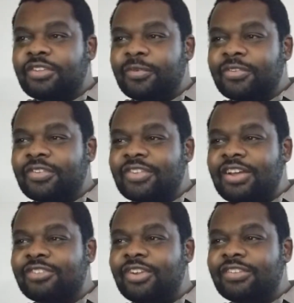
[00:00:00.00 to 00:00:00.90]
So, so it's
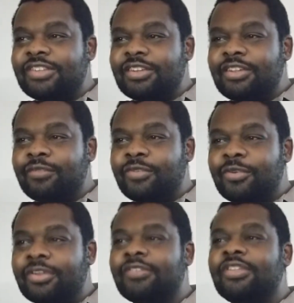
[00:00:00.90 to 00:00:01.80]
always great to see the other
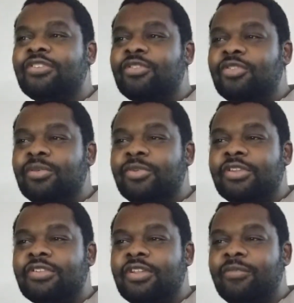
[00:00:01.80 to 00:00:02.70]
people. They should really put
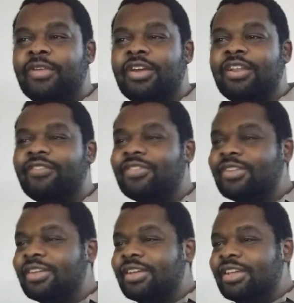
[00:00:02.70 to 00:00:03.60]
this little, uh, I know.
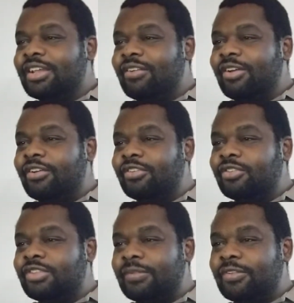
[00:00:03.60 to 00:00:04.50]
Uh, why don't you
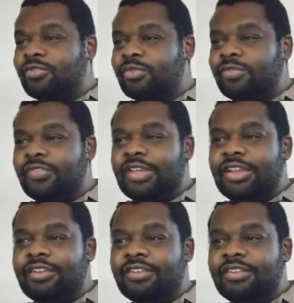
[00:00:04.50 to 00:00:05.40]
accept the truth
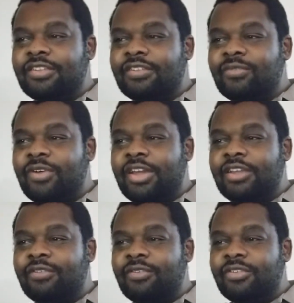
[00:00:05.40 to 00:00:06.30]
then? Mm, this is why
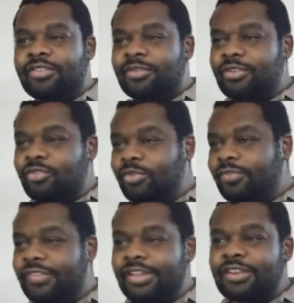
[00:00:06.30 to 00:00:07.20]
you don't want to accept the truth
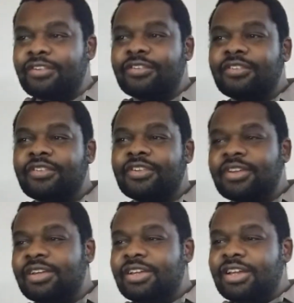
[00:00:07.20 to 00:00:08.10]
then. Hmm.
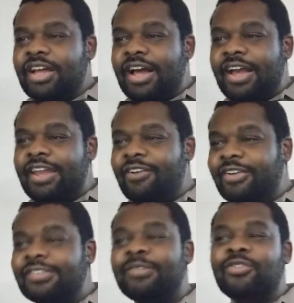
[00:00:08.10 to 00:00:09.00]
I oh,
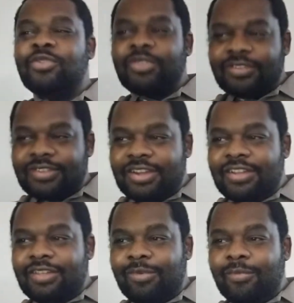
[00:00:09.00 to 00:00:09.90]
accept the truth, I say,
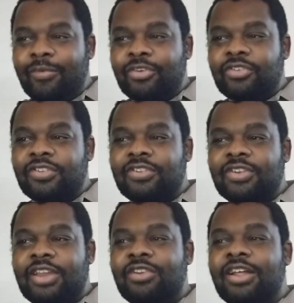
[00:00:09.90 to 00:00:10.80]
that people want a
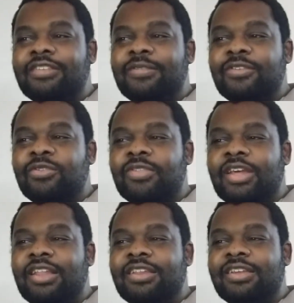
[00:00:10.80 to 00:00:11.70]
tradition. I do not accept the truth,
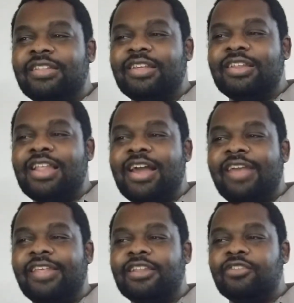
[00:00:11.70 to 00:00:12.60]
that the
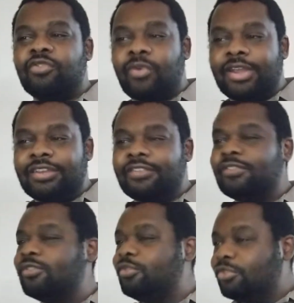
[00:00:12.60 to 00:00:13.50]
lie that is right
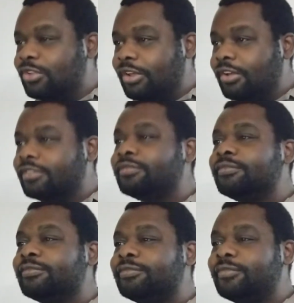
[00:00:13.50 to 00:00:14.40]
to do so.
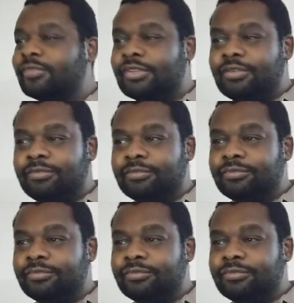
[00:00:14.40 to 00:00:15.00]
Mm-hmm.